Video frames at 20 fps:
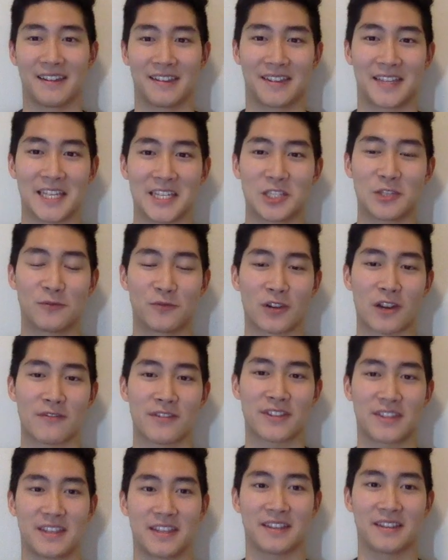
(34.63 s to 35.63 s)
Thank you for
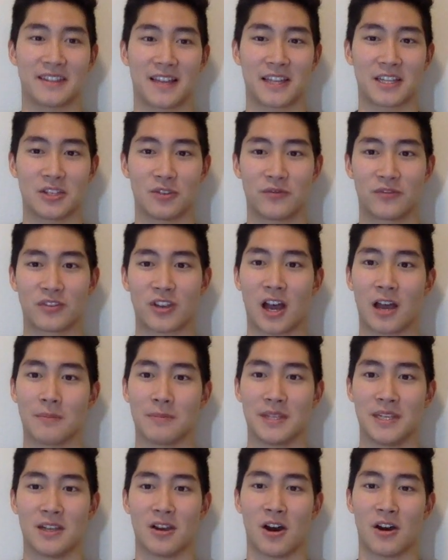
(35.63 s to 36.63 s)
everything that you've taught
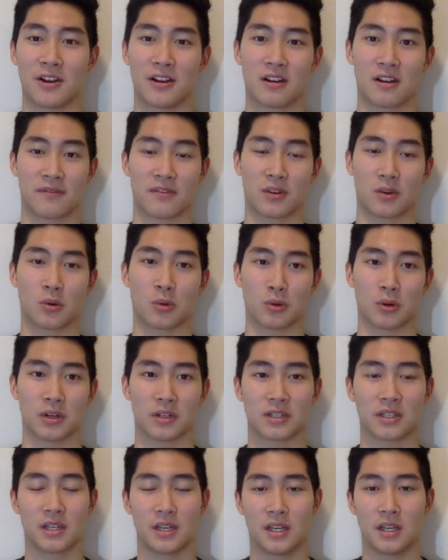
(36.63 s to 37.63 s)
me on and off the
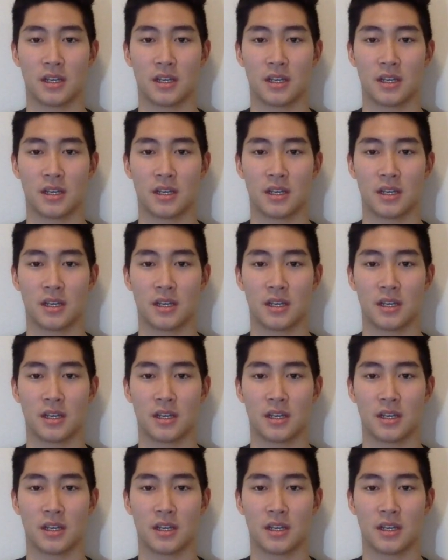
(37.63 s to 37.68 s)
court.